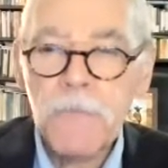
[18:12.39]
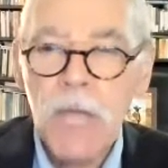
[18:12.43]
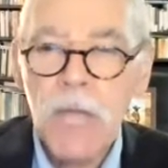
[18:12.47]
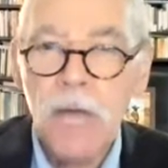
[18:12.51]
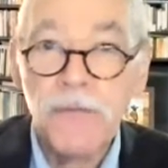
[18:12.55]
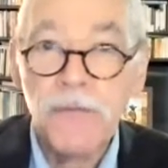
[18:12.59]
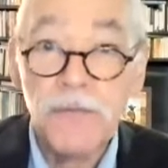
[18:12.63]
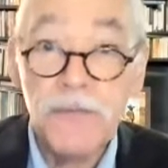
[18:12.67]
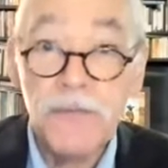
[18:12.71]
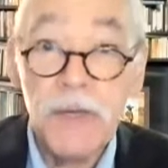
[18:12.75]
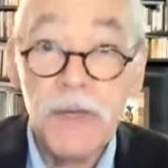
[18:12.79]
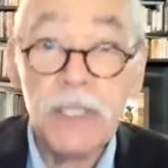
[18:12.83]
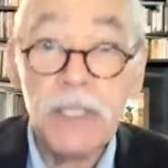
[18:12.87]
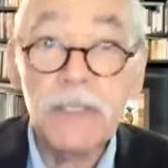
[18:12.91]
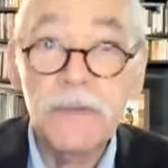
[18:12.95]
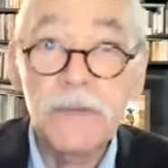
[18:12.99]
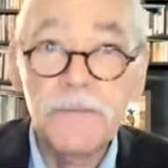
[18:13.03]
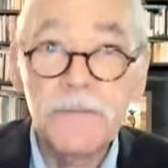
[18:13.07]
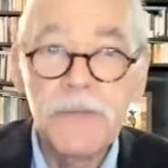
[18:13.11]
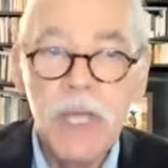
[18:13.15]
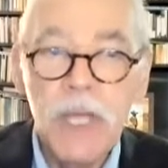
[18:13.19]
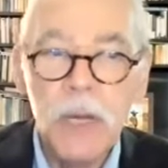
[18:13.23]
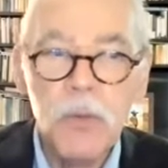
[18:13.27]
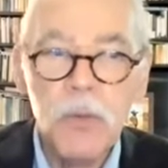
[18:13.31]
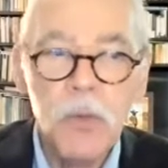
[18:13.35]
of effective
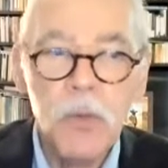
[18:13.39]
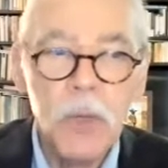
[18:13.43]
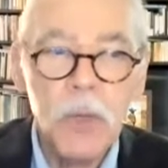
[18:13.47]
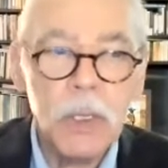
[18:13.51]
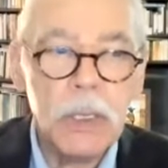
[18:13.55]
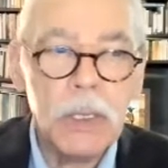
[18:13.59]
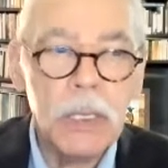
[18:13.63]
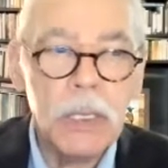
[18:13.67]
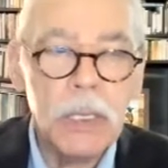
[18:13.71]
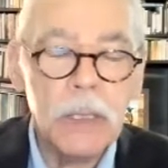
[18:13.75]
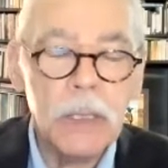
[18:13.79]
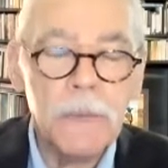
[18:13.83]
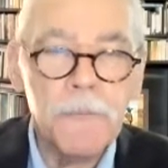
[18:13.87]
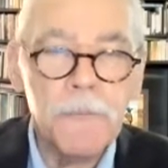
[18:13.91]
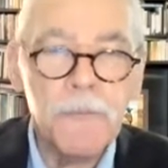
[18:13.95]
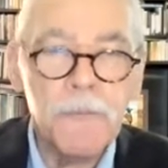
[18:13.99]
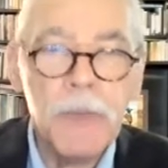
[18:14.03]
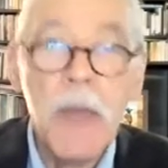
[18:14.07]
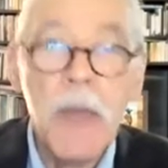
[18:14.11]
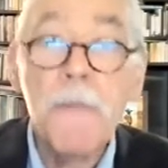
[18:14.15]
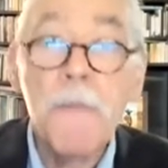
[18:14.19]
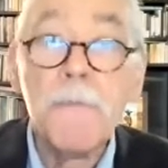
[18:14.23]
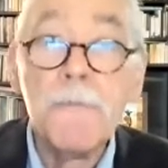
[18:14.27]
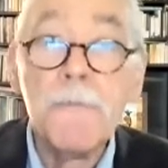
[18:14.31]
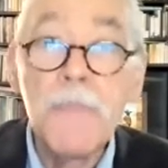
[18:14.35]
networking
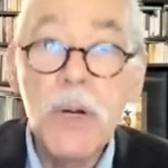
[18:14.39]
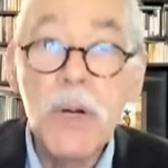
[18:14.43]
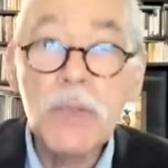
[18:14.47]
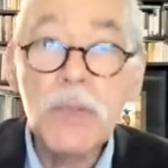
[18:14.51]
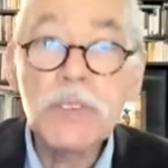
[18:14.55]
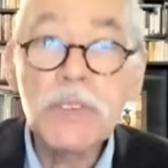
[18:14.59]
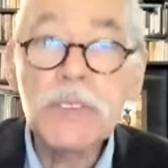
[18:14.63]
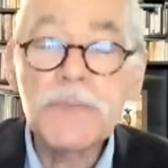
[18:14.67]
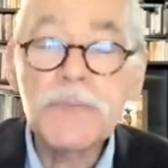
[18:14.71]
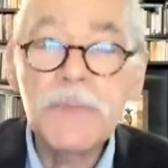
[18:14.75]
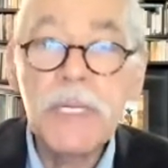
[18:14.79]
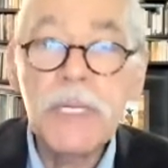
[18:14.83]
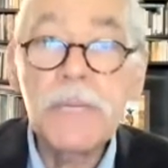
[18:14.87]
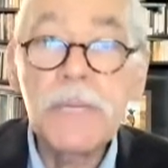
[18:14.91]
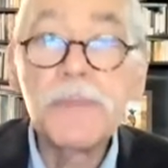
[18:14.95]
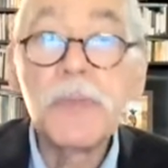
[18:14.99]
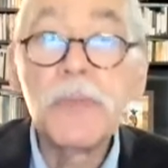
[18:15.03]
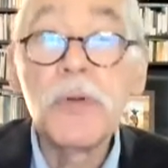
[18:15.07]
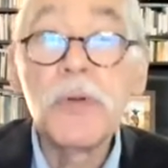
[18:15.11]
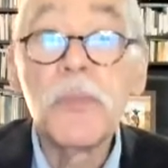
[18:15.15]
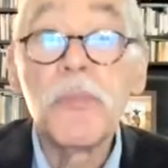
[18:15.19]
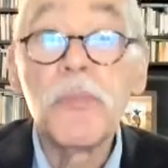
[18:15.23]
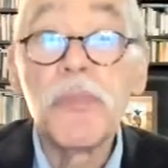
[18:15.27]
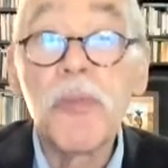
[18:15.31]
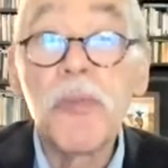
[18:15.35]
that most people
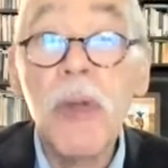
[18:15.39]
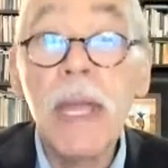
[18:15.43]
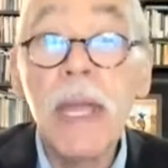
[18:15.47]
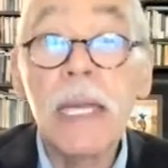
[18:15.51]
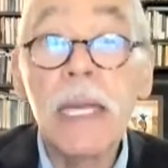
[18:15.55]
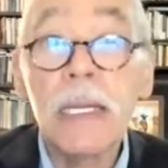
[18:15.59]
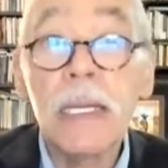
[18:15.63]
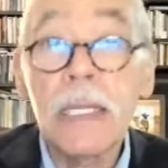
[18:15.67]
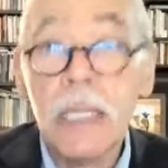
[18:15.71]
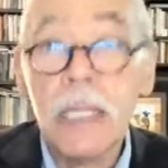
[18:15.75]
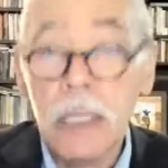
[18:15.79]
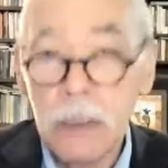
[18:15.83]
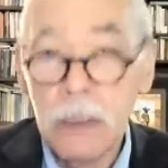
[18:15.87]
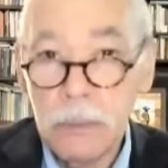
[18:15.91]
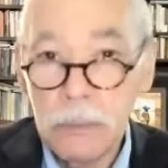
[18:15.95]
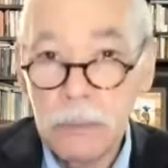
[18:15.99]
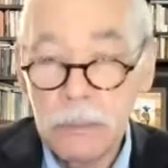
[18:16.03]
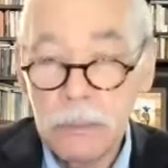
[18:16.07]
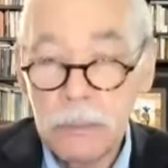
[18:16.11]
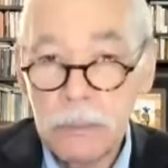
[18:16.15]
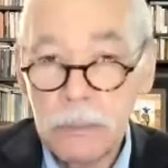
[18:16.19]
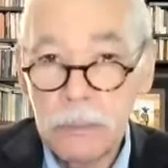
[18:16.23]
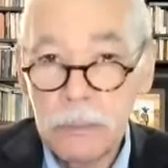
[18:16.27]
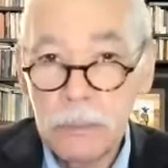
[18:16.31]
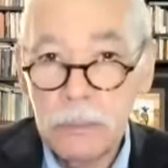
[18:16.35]
break
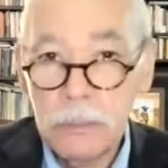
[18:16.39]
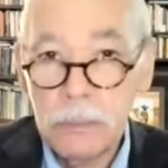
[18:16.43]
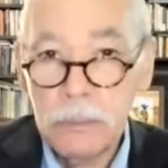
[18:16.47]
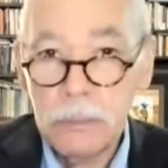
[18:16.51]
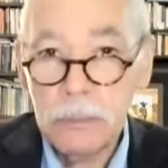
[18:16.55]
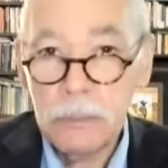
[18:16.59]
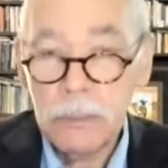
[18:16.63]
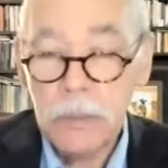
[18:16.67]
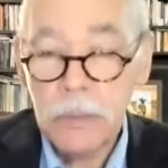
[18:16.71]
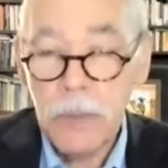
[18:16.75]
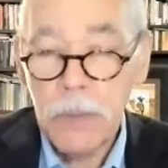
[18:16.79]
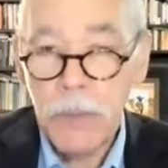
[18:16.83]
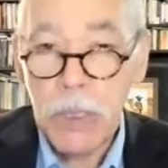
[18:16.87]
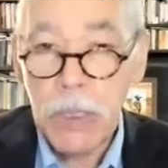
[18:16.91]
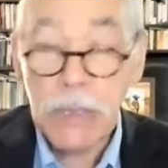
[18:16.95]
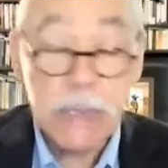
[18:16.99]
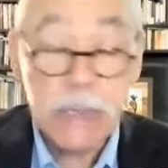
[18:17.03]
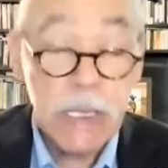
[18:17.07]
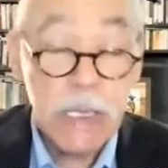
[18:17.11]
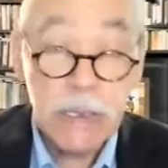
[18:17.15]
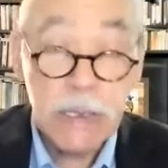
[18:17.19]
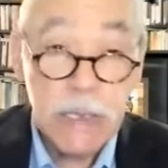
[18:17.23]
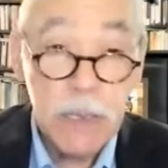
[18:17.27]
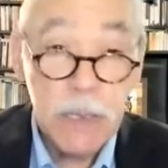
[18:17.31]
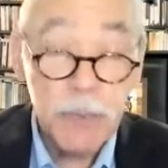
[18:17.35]
because they
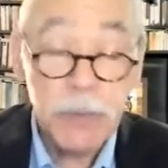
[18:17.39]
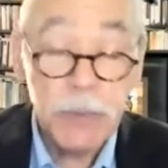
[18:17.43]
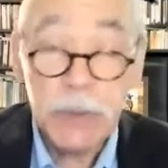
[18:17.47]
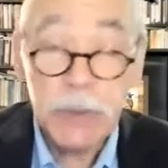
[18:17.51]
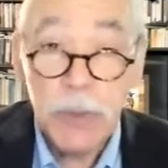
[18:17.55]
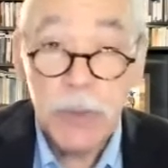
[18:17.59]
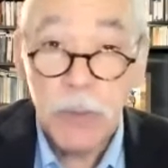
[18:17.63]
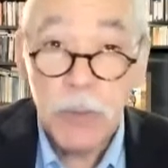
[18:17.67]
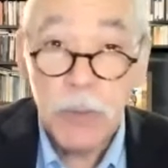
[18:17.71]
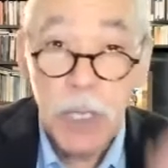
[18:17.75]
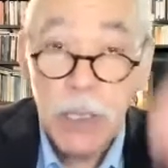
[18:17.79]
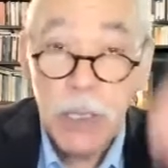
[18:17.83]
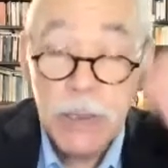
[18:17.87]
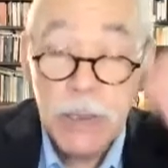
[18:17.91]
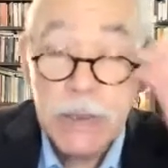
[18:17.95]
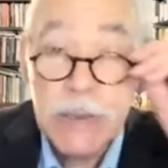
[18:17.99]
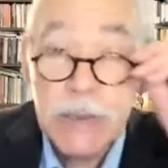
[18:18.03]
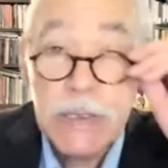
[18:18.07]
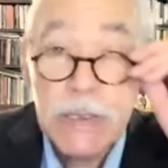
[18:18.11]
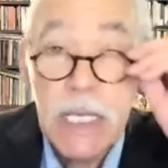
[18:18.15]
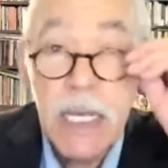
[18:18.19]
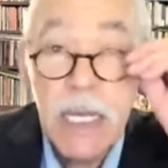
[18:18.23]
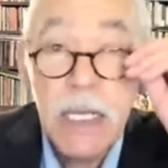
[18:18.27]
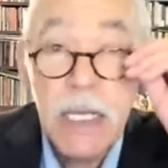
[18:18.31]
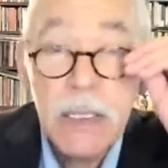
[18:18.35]
simply don't
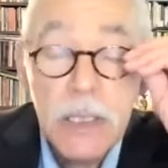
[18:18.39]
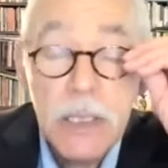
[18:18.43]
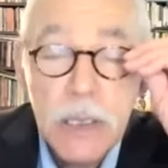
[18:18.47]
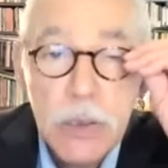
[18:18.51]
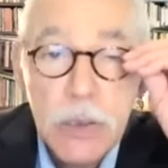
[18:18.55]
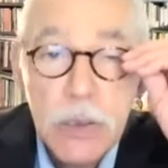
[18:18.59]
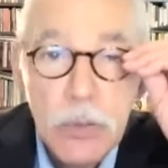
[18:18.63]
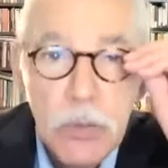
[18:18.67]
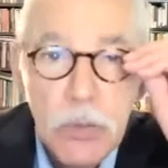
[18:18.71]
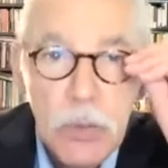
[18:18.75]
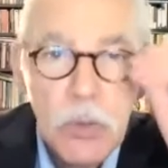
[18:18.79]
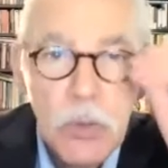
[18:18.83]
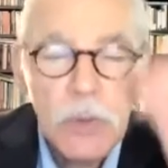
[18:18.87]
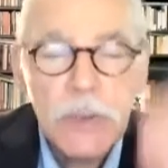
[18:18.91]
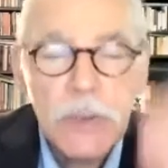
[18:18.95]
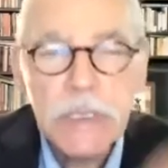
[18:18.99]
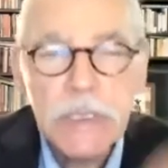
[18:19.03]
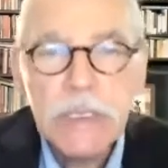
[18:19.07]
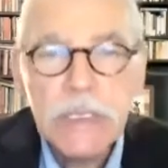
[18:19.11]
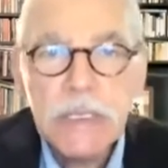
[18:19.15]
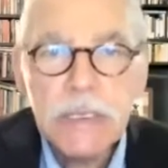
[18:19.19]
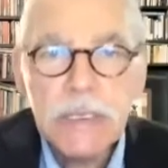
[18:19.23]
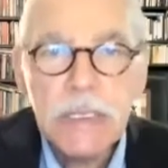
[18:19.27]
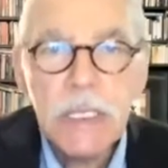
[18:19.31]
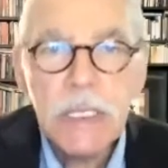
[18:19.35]
understand this rule. This
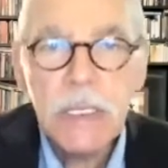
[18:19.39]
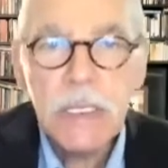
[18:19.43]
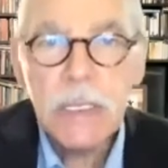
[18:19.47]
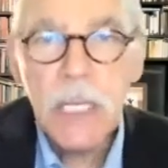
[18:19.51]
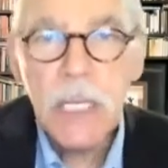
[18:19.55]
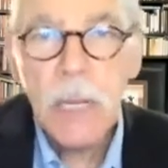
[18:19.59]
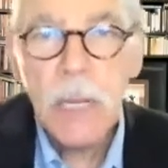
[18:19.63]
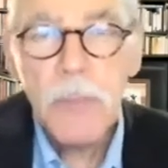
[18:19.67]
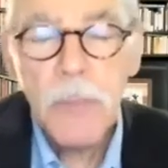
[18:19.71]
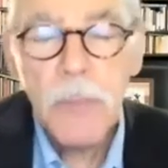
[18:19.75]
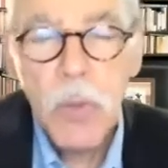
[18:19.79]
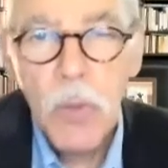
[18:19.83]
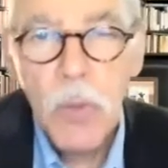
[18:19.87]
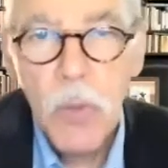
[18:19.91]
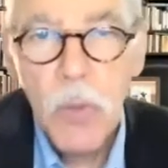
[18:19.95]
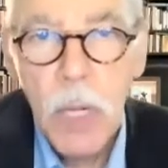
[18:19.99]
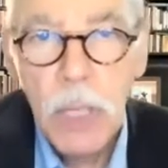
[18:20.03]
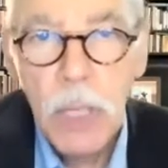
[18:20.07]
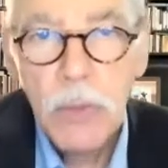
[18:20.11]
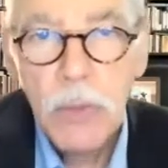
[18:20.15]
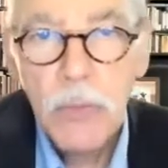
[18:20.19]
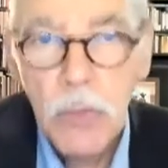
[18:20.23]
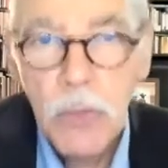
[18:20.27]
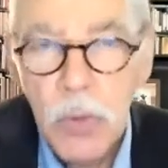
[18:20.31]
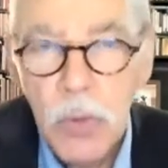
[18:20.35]
is the number
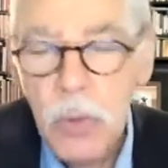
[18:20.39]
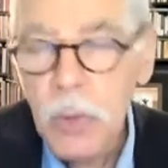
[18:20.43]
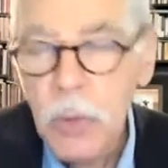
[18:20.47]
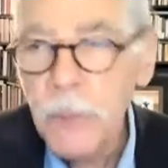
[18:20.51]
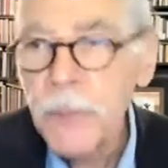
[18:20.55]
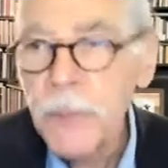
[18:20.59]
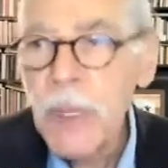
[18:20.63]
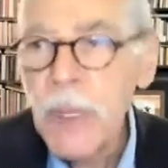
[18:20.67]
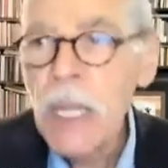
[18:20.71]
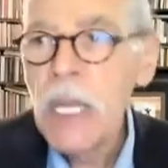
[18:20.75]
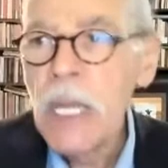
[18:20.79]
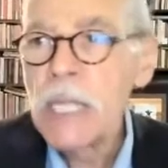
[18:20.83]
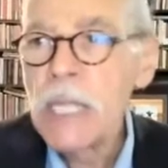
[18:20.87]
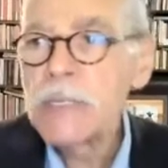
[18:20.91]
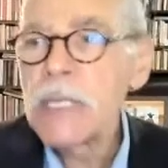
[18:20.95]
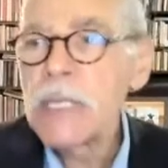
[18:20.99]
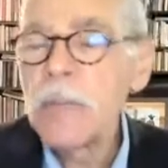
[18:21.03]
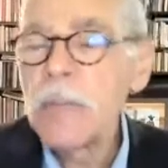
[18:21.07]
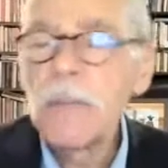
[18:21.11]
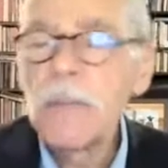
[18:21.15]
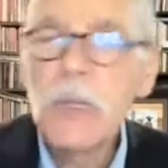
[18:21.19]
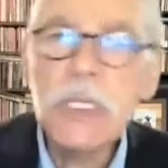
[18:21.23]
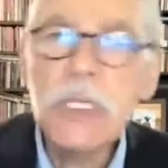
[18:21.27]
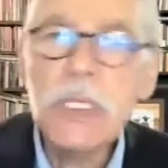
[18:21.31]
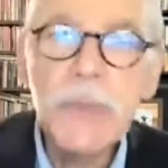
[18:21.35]
1 rule, is that
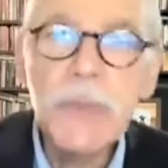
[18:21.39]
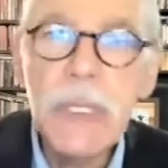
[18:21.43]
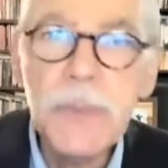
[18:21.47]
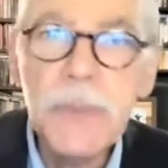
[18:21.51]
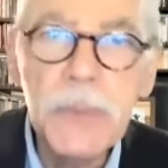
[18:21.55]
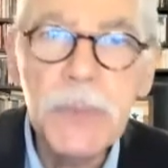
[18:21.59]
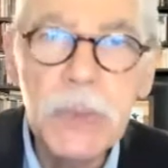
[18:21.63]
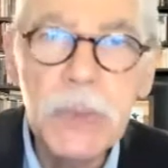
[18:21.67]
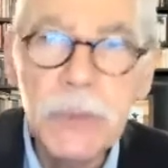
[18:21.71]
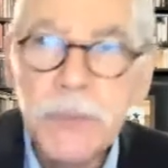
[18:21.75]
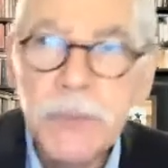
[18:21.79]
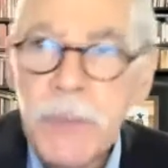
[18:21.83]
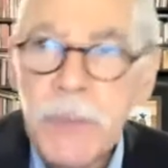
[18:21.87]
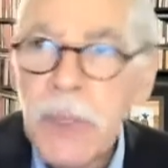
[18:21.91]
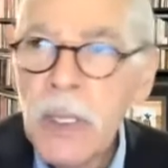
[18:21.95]
most people